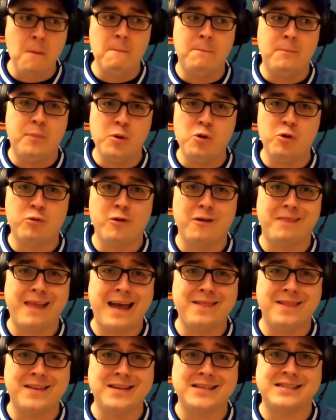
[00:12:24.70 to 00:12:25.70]
booed
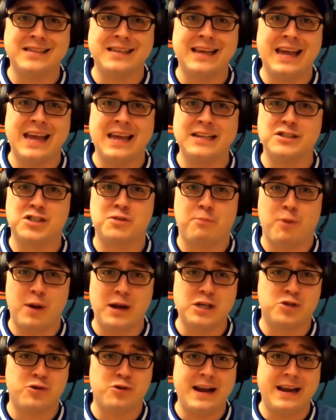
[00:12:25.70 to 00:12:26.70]
relentlessly in
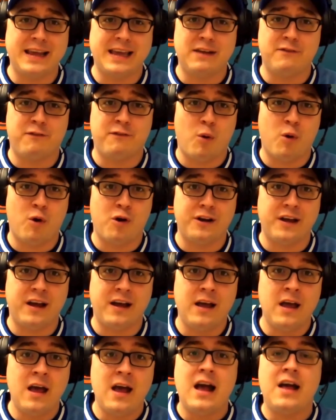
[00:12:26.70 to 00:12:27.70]
spring training in
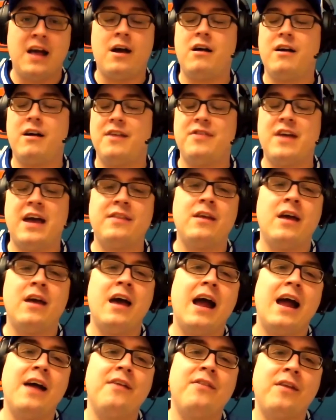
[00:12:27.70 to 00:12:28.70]
Florida, and then
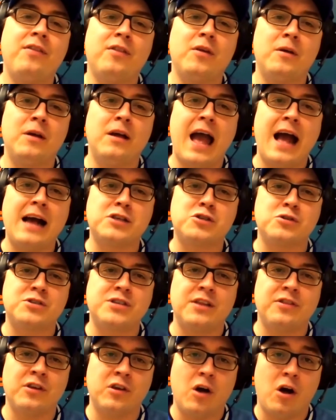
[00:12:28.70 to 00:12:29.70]
and then the
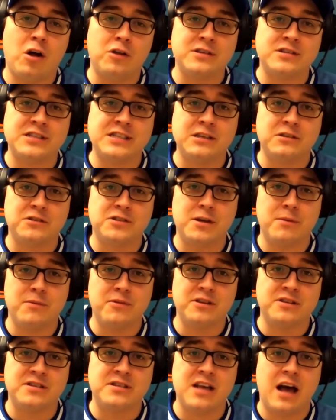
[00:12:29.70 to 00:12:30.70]
Astros had the gall to steal some
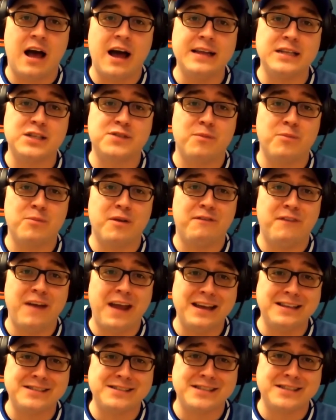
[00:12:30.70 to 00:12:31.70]
of the signs from the
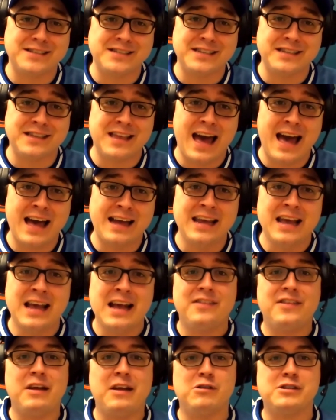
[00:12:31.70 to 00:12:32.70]
fans. Do you see that?
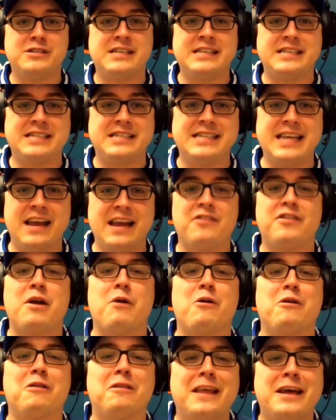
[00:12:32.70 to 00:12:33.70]
They were steal,
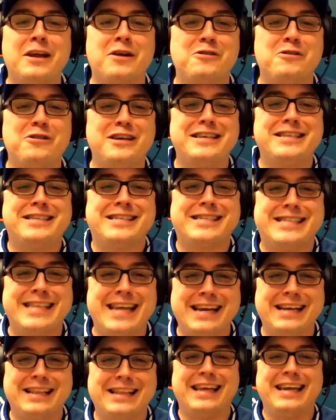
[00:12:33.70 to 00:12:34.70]
they were literally
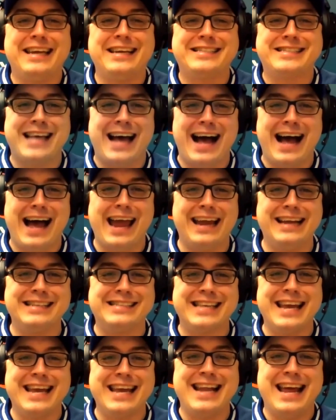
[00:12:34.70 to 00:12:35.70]
stealing
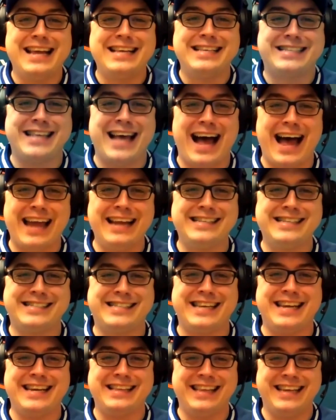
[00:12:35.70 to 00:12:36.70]
signs in a
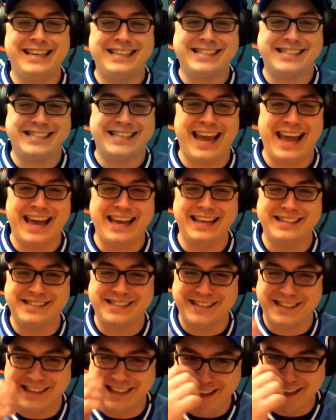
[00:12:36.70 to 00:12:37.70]
sign-stealing
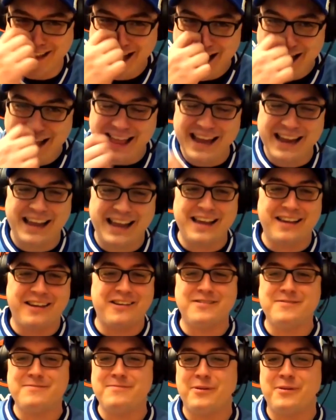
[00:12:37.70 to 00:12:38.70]
scandal. Like, I
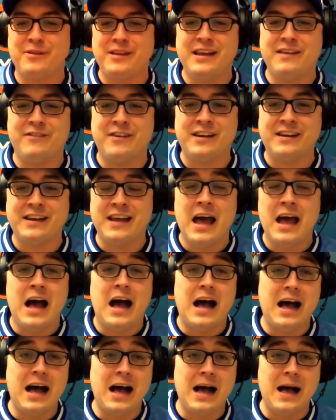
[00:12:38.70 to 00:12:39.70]
couldn't believe it.
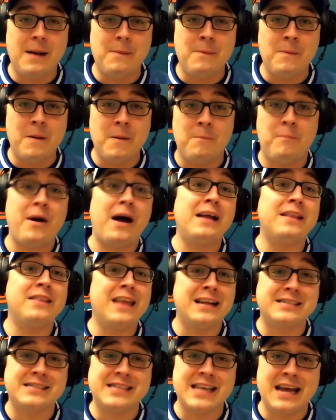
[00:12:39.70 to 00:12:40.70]
Um, but
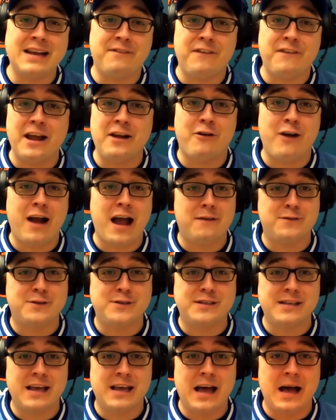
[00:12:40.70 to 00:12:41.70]
that said,
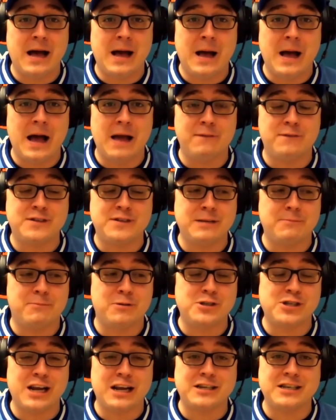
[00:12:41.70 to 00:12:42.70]
FanGraphs, uh, I've seen
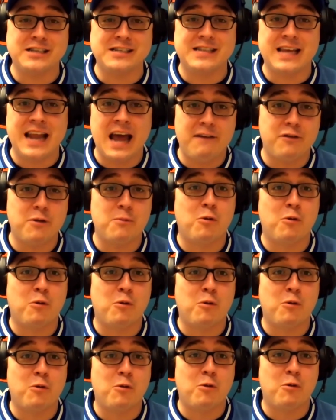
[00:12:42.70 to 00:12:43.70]
projections that have them
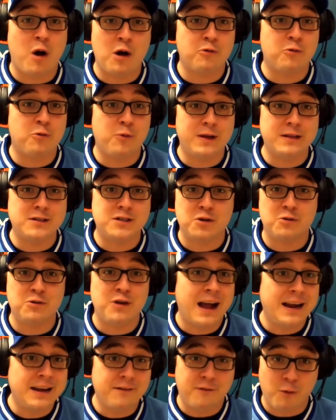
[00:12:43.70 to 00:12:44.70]
closer to one hundred wins, so
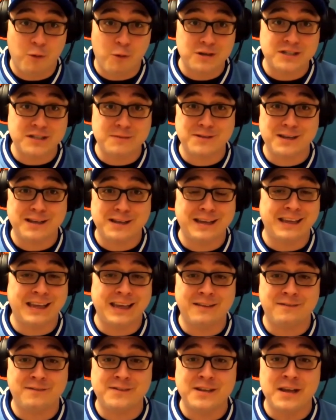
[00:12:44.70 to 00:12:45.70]
ninety-four seems like
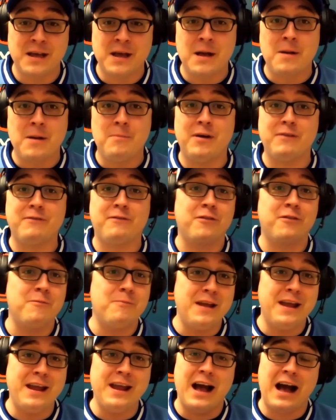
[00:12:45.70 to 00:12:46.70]
a gift. But for
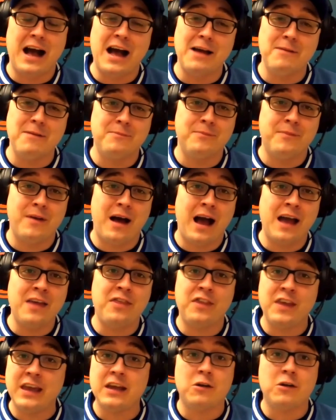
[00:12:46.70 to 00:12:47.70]
me, I'm, I
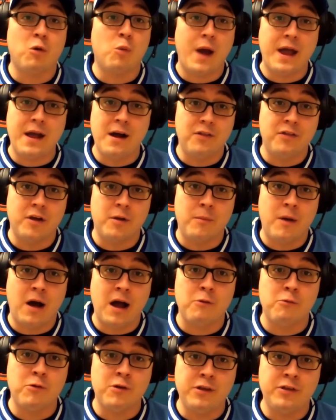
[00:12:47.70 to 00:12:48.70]
think it'll weigh on them.
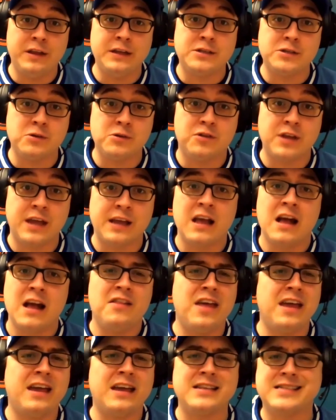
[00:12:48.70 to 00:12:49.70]
I really do think
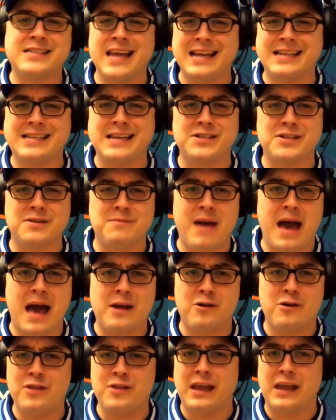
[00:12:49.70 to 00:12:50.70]
they can say it doesn't
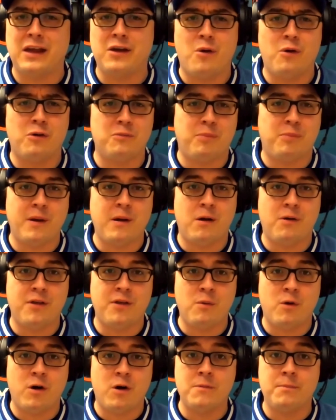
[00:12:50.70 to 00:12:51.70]
matter and they can go out and play all
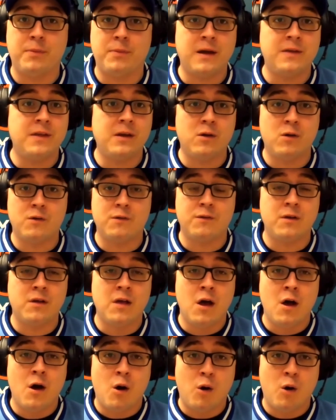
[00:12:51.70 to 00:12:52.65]
they want. But I think over